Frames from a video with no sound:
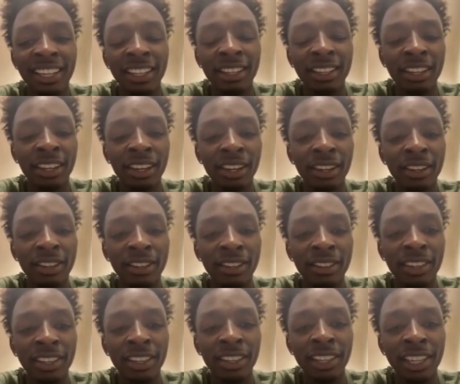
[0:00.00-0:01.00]
you know,
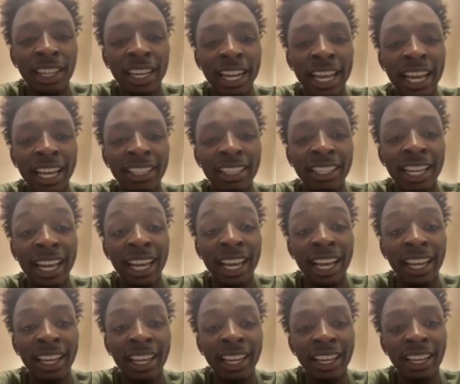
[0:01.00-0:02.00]
the next
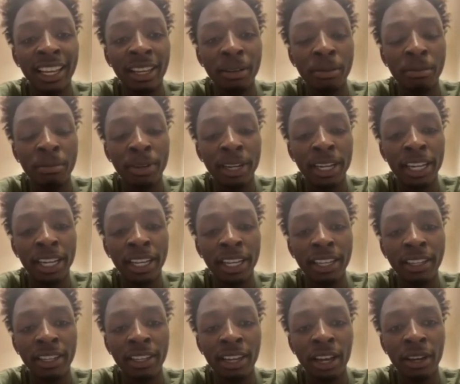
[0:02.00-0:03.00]
day.
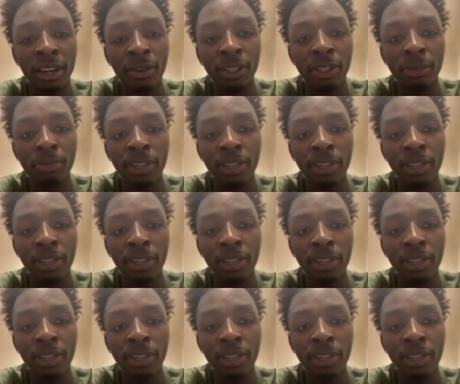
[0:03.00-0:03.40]
But, you know, it was